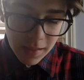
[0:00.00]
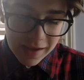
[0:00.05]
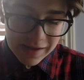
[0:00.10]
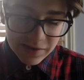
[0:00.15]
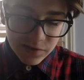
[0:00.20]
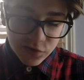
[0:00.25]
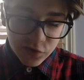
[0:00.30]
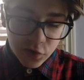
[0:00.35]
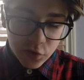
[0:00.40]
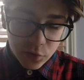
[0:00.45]

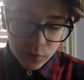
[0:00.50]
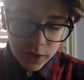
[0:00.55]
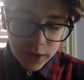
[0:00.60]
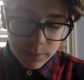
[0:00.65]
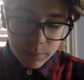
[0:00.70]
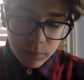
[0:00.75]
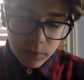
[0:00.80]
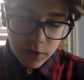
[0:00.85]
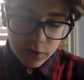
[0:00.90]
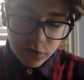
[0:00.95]
It's a
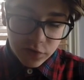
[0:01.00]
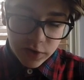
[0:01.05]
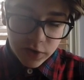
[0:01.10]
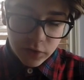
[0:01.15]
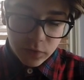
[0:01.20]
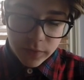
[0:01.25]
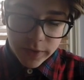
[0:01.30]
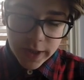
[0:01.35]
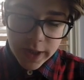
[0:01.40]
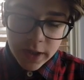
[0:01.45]
Greek blessing.
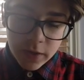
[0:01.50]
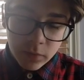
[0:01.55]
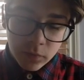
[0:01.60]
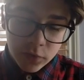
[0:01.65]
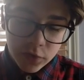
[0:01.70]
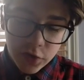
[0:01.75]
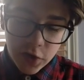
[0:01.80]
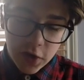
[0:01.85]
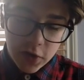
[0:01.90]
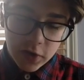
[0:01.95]
You can't
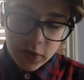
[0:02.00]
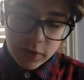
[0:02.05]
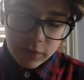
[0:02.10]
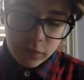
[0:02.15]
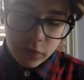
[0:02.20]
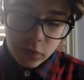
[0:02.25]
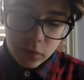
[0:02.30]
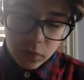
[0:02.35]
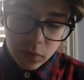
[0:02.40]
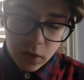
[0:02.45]
retain it
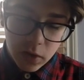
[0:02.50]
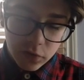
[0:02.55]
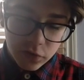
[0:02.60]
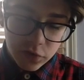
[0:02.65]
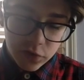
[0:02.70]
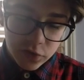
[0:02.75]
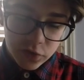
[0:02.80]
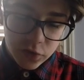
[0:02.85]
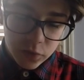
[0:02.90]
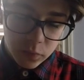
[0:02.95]
if you
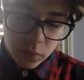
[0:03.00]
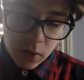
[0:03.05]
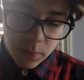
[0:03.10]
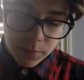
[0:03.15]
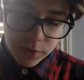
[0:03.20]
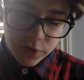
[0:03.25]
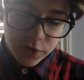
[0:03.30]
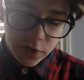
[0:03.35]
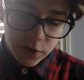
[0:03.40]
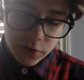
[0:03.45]
cross into
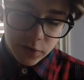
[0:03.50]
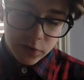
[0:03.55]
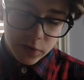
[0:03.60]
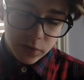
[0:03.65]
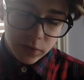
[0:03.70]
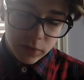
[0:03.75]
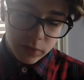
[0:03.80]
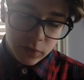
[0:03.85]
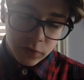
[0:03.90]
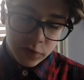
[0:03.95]
Roman
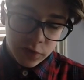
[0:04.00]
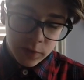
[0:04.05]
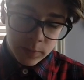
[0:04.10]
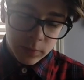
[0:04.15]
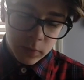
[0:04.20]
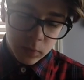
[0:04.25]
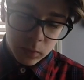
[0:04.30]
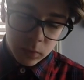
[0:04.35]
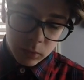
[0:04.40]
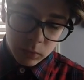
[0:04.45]
territory. The
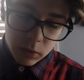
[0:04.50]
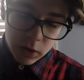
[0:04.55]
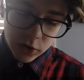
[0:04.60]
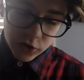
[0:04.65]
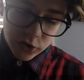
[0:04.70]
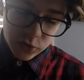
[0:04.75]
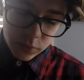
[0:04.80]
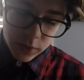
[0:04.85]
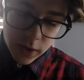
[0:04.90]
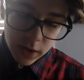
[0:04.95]
Tiber will
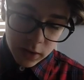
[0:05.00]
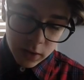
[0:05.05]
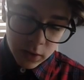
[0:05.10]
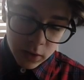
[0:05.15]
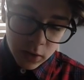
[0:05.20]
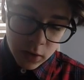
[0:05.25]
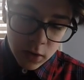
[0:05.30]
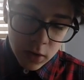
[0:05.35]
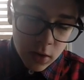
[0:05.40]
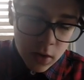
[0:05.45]
wash away.
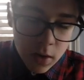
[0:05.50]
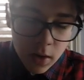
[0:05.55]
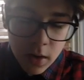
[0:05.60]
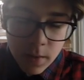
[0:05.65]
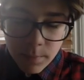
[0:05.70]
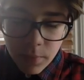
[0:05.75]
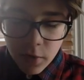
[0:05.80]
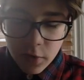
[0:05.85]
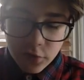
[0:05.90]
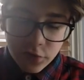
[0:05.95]

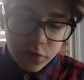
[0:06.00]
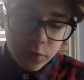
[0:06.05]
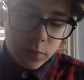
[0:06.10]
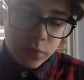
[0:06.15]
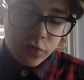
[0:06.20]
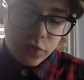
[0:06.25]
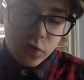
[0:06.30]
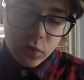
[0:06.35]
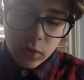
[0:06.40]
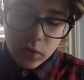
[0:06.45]
Percy was too